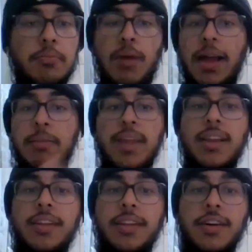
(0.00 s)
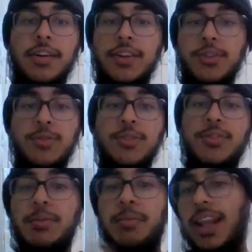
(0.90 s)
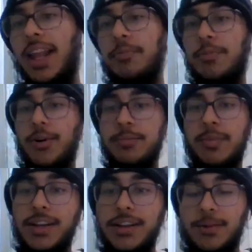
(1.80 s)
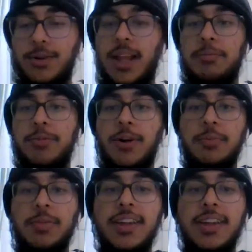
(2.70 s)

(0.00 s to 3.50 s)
my main use with my laptop, my dear old laptop,